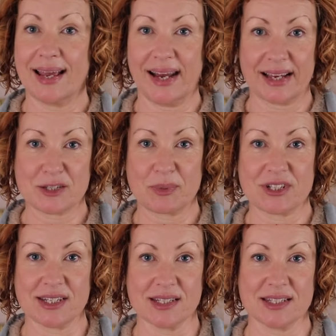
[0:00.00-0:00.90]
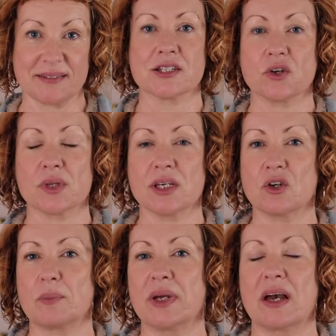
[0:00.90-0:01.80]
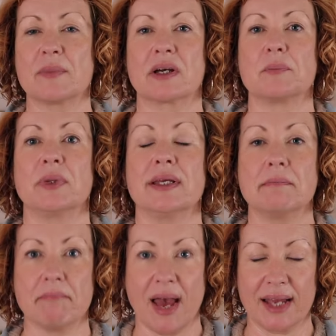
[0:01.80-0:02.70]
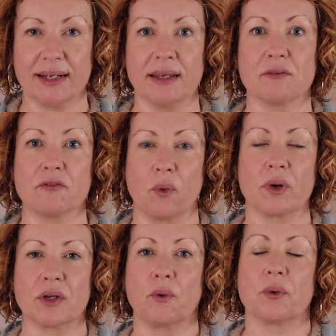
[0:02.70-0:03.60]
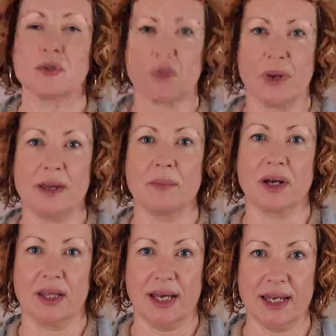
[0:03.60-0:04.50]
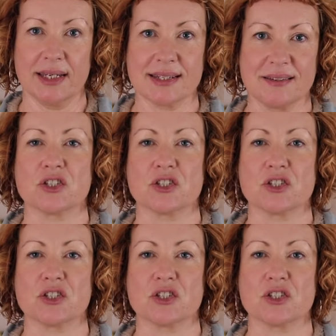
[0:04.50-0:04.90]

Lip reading: and expertise so that you can become a complete magnet for your dream client.